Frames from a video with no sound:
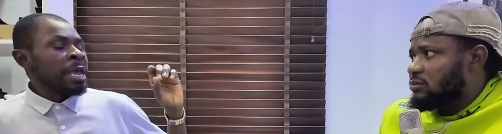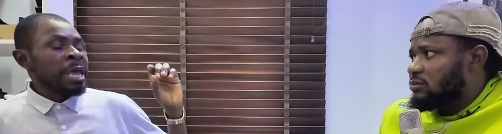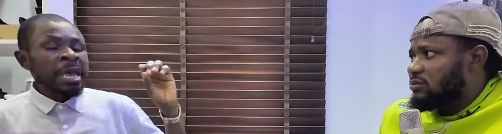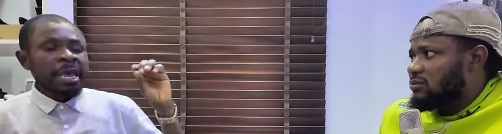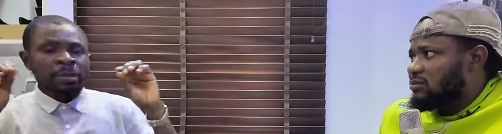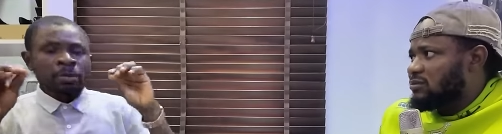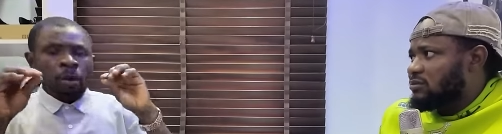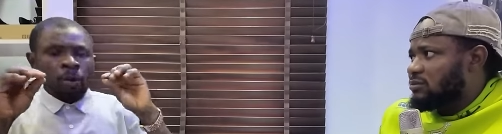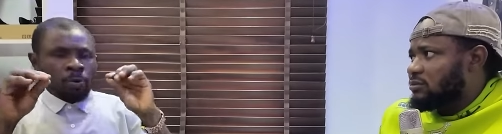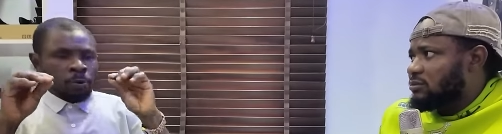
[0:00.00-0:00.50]

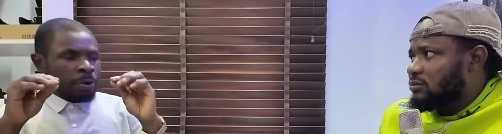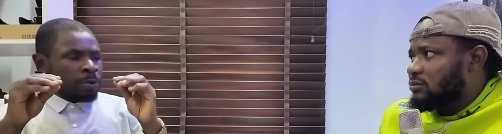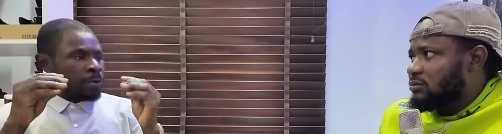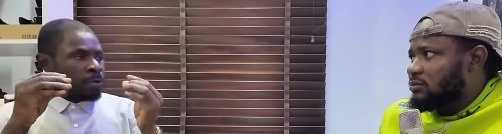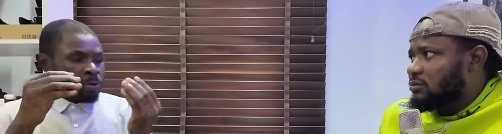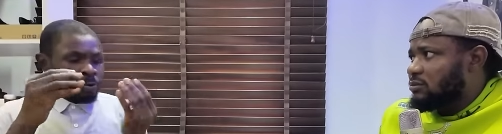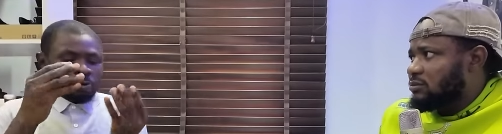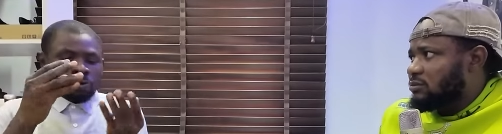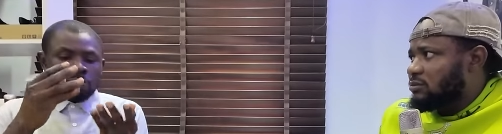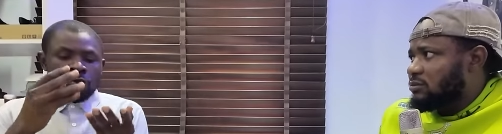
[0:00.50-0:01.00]
Speaker 1: It, no.
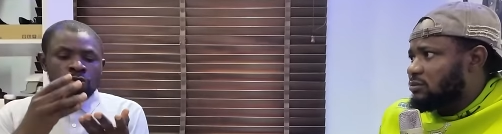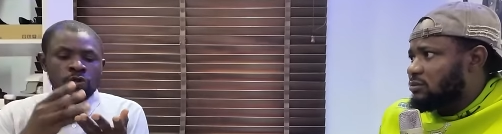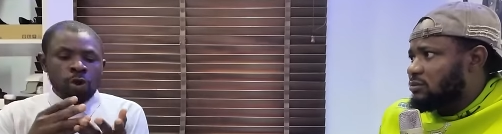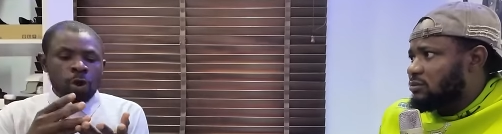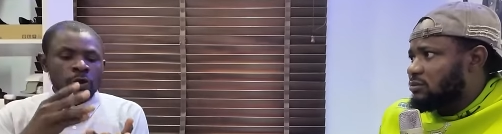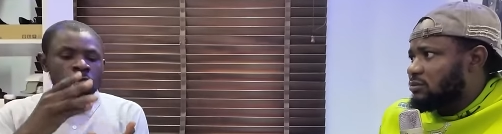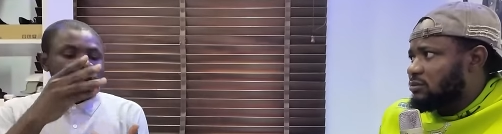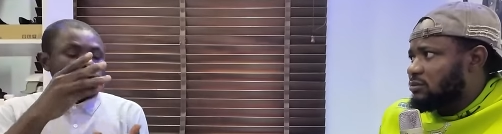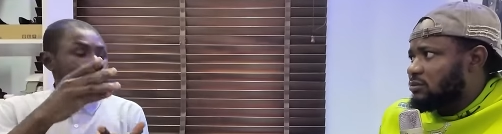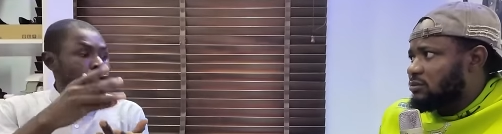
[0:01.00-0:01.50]

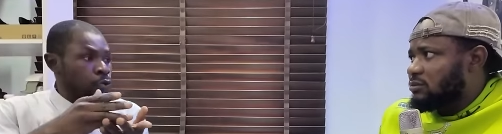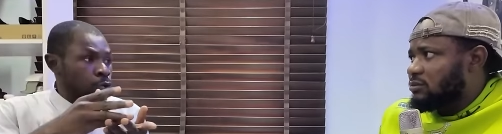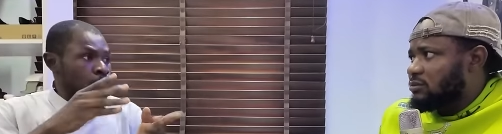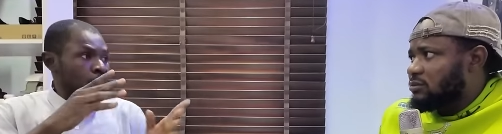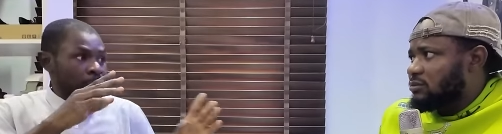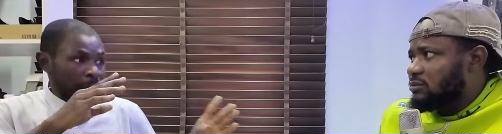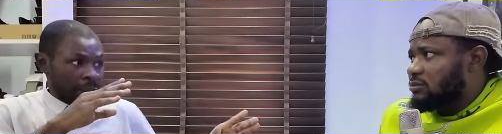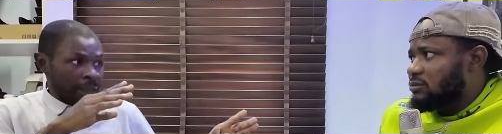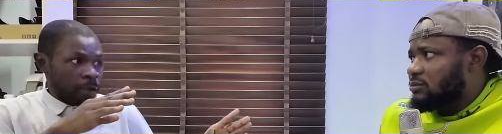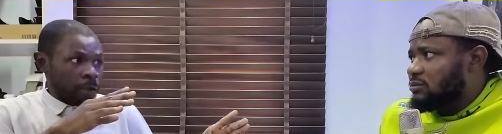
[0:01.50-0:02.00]
Judge
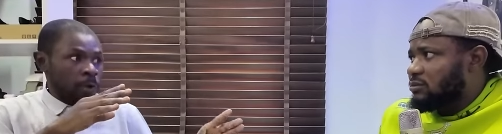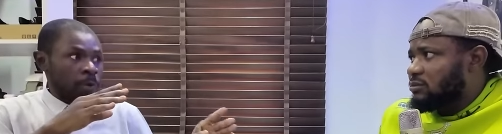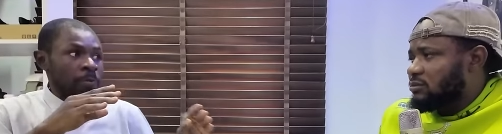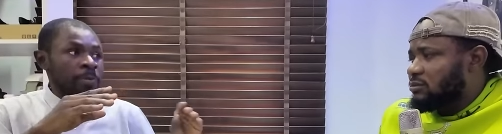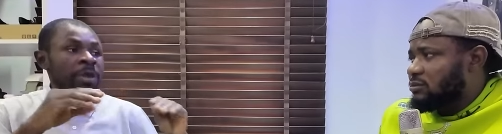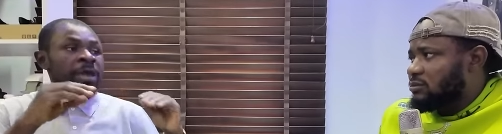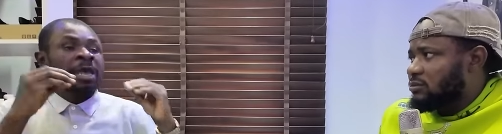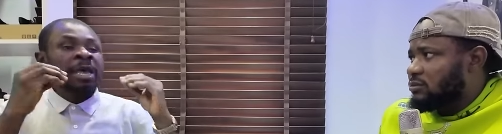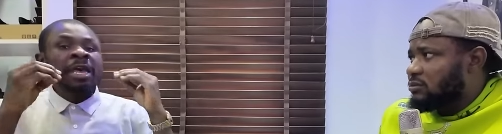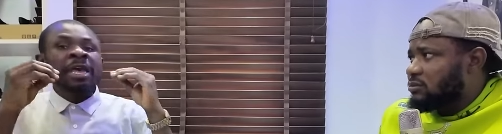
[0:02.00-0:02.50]
truth as it
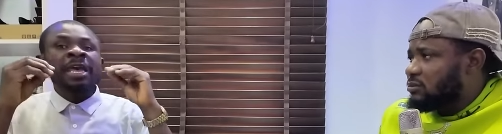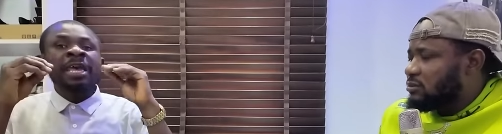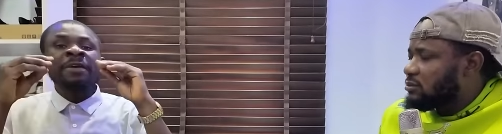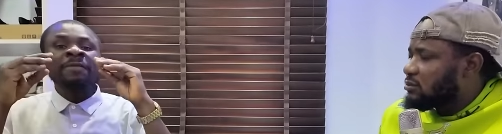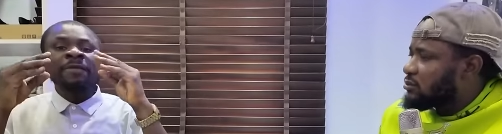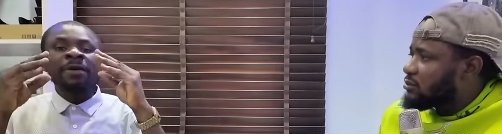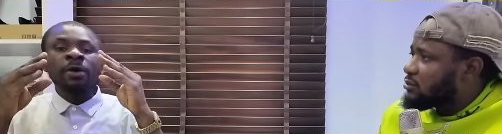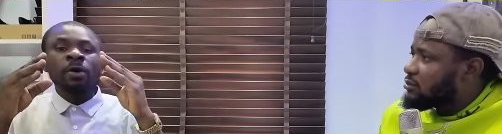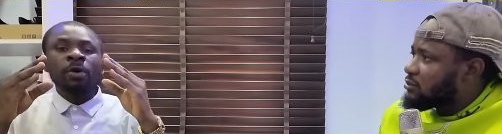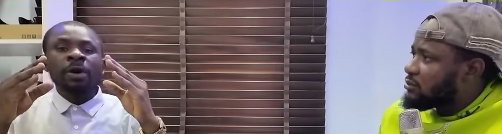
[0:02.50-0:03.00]
come.
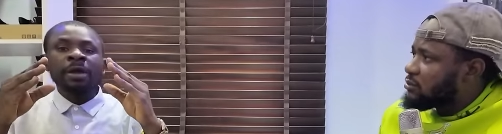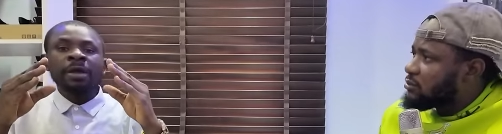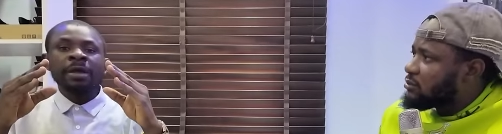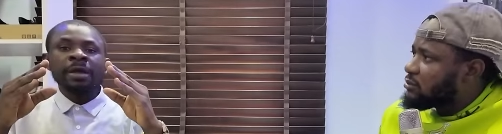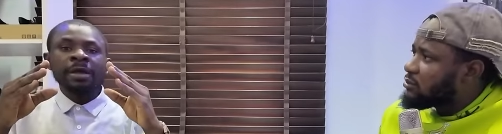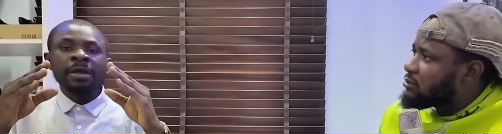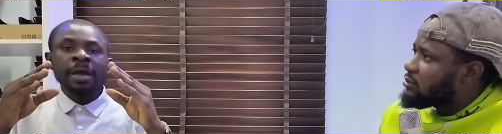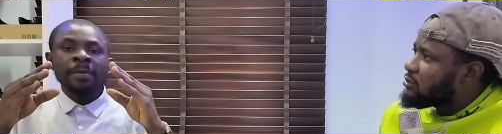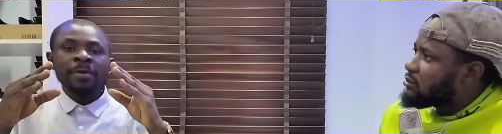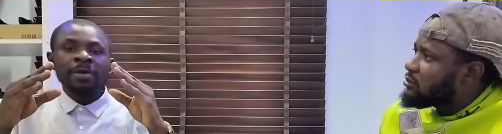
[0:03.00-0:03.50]
If he,
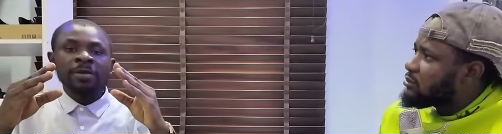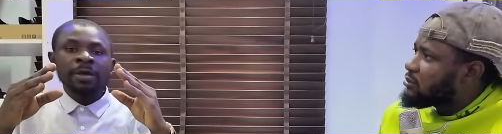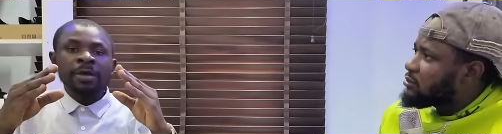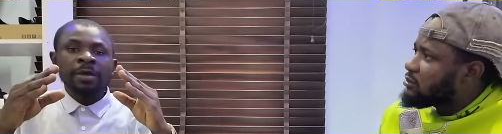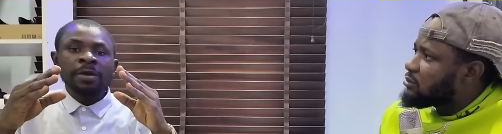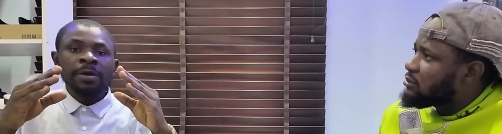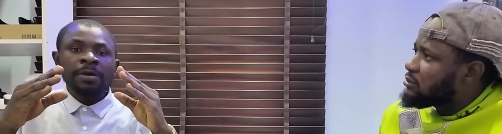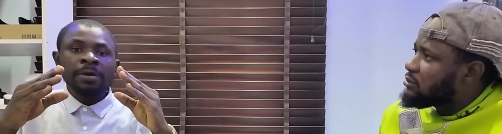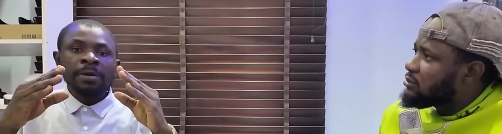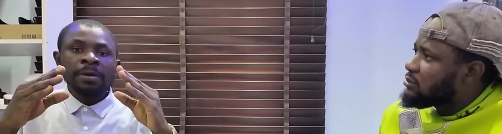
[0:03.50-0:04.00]
okay, let me
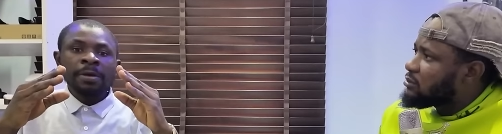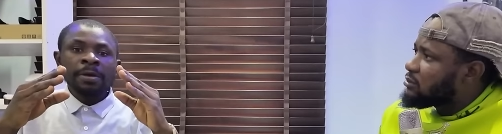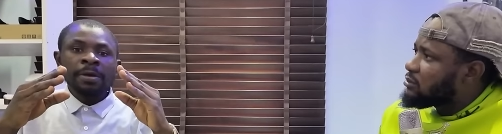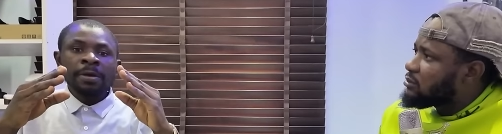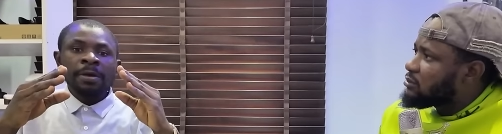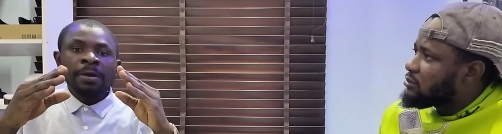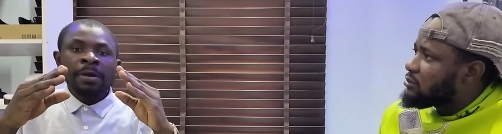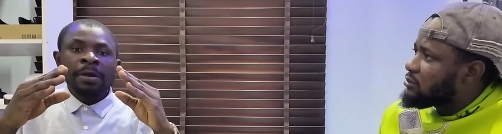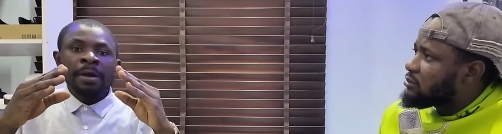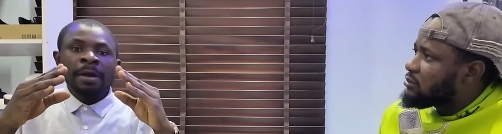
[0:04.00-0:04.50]
say,
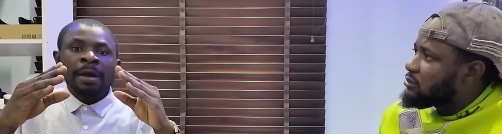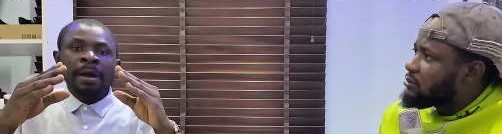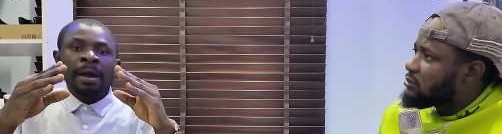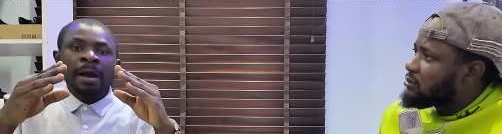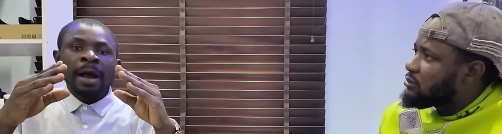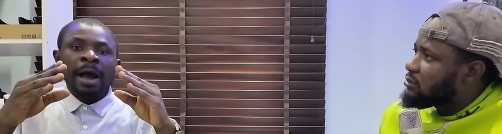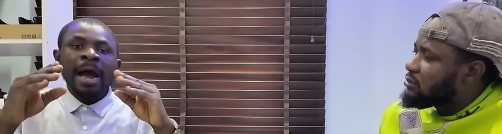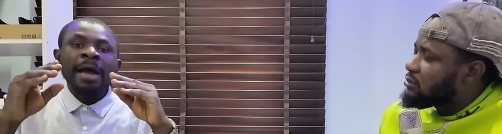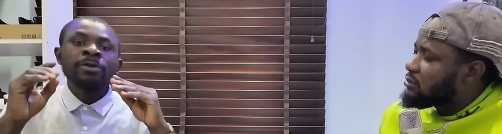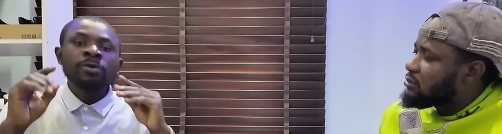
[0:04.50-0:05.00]

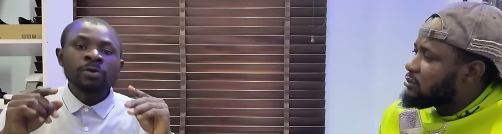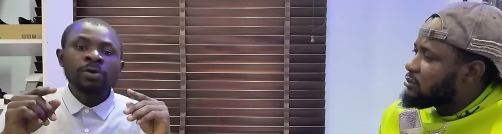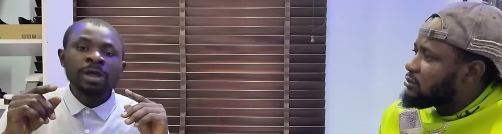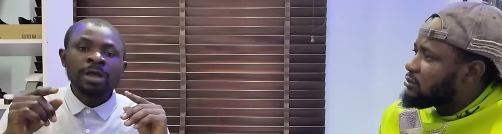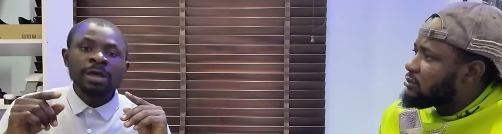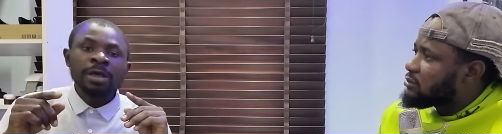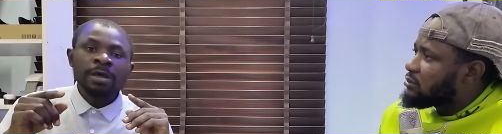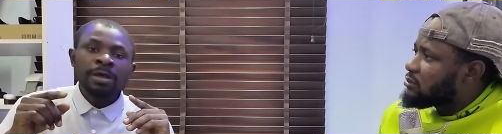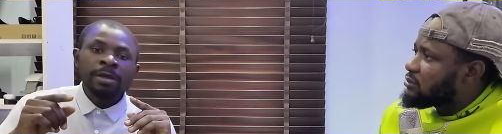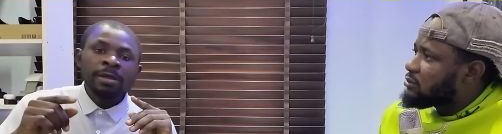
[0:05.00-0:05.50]
I know
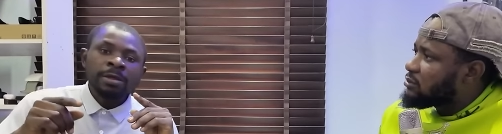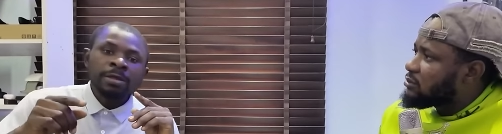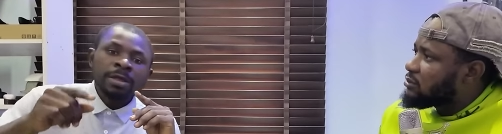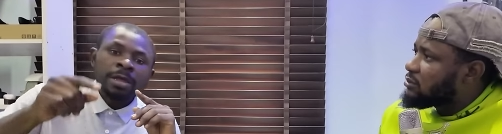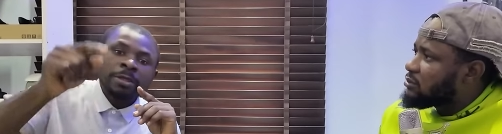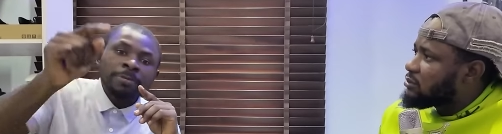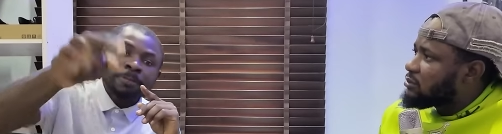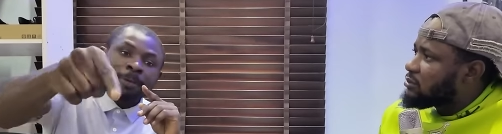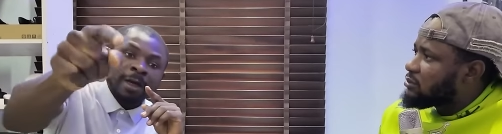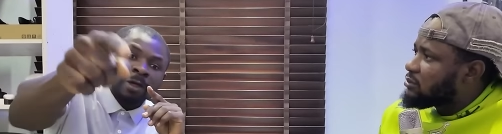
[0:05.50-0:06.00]
they,
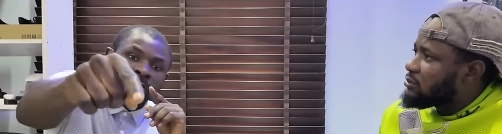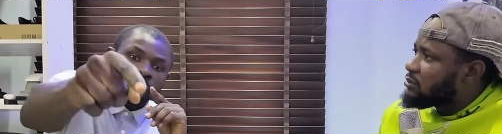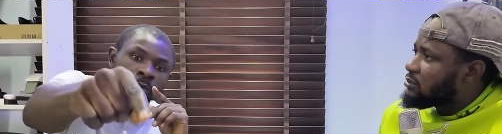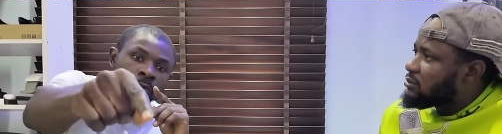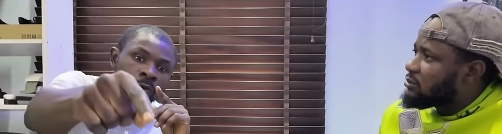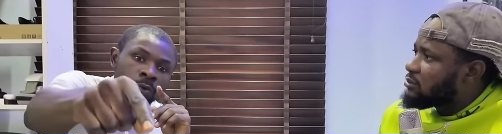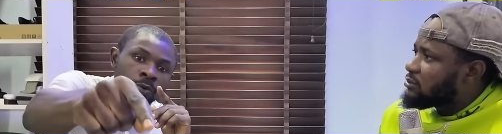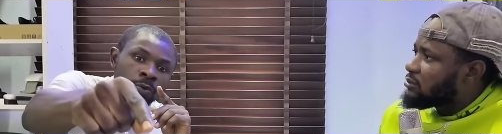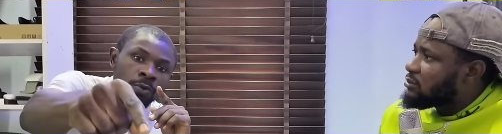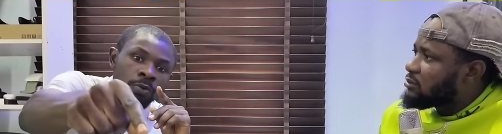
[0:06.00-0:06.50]
this
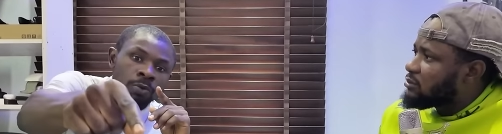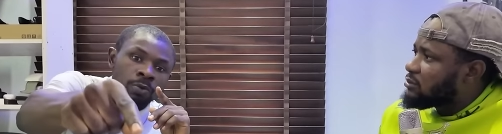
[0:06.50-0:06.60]
pastor,